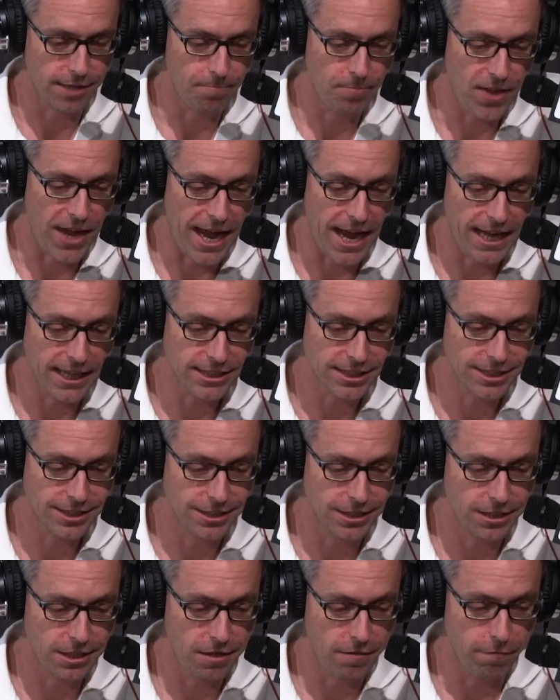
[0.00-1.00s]

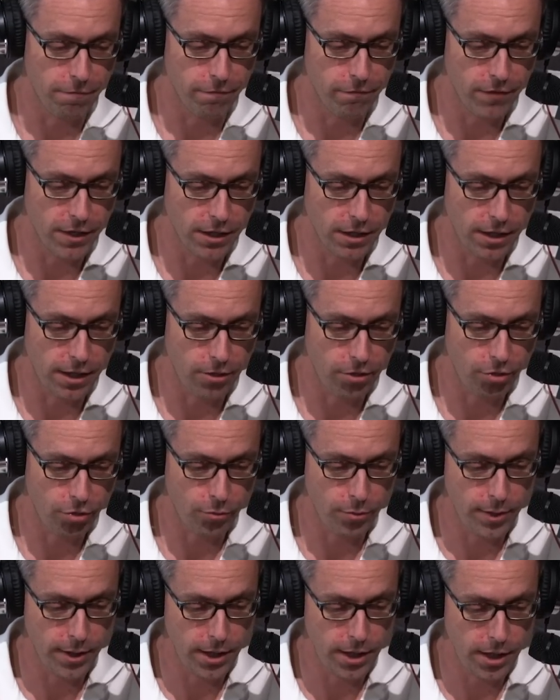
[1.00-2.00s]
Aston Villa.
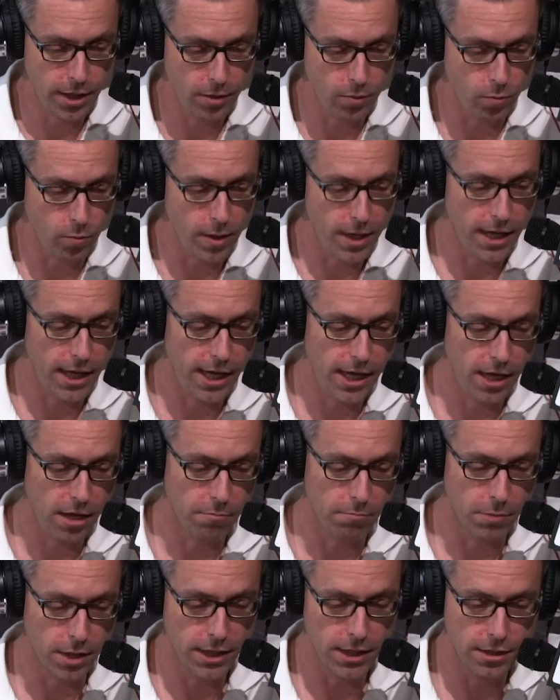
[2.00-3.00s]
Three-way
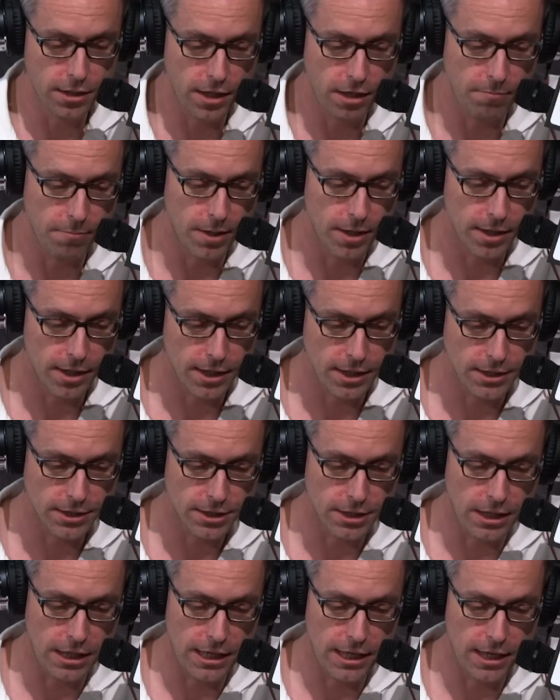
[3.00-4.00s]
moneyline markets
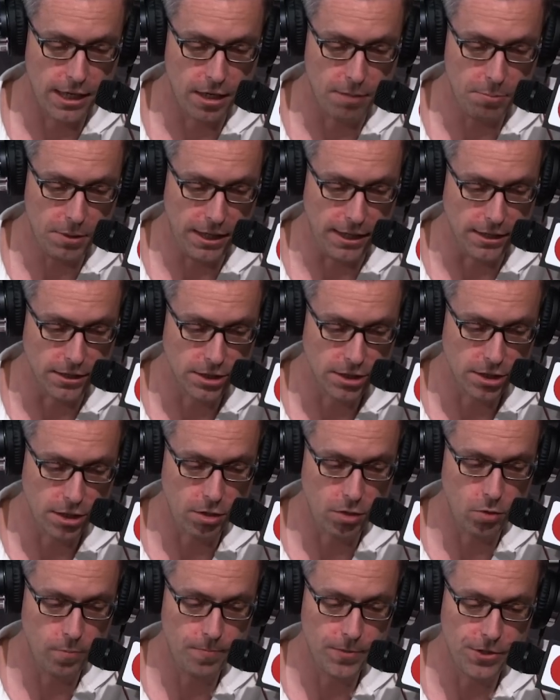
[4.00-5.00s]
line up like
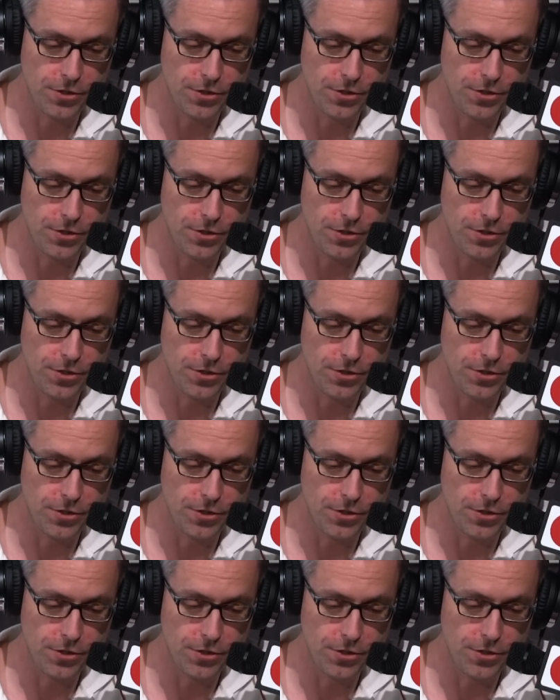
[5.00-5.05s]
so.